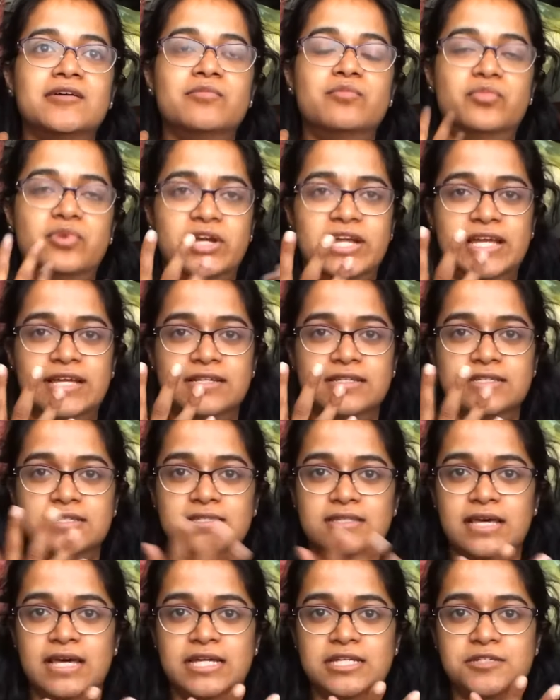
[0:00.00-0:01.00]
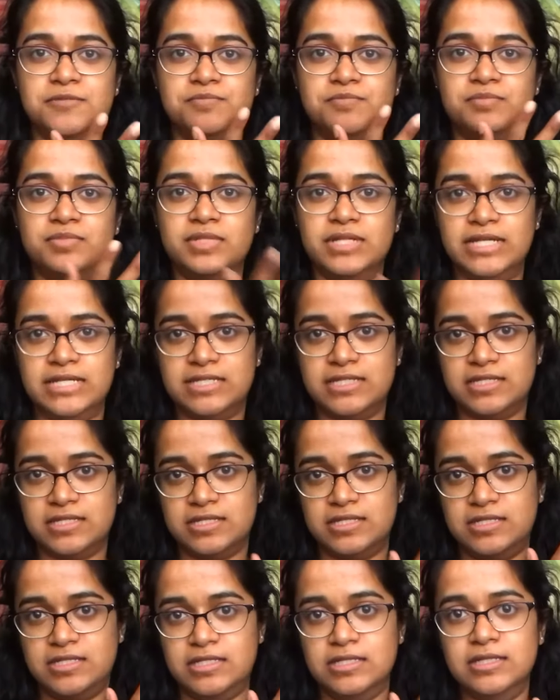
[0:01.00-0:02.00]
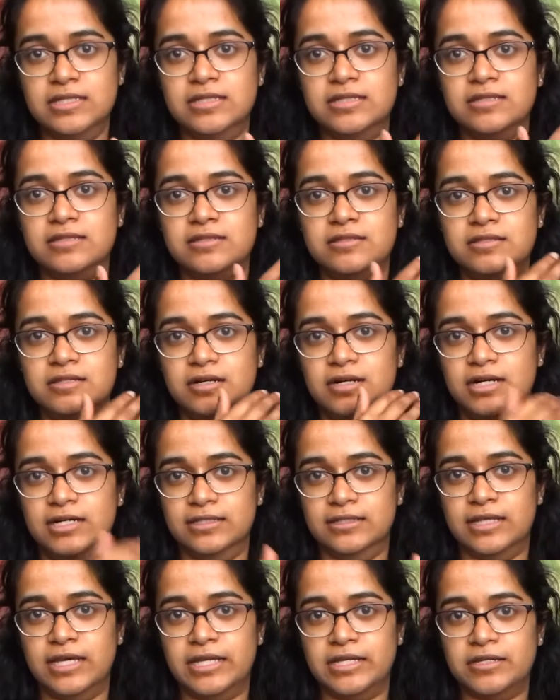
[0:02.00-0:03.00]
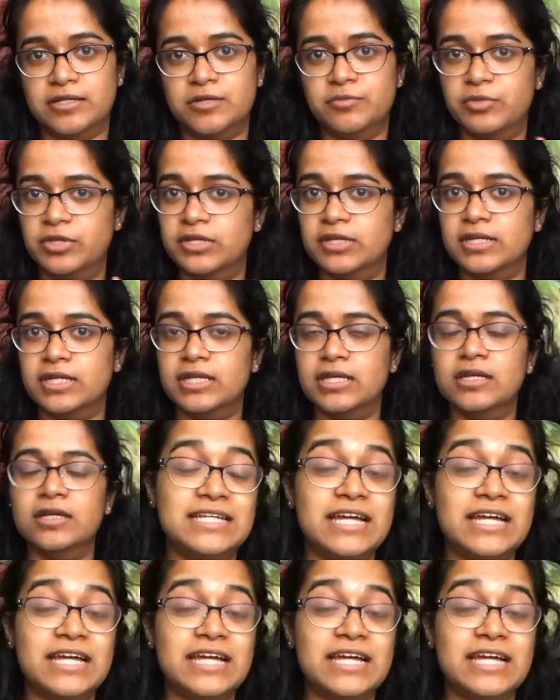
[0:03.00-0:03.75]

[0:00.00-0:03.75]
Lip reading: brand slash place in the online community.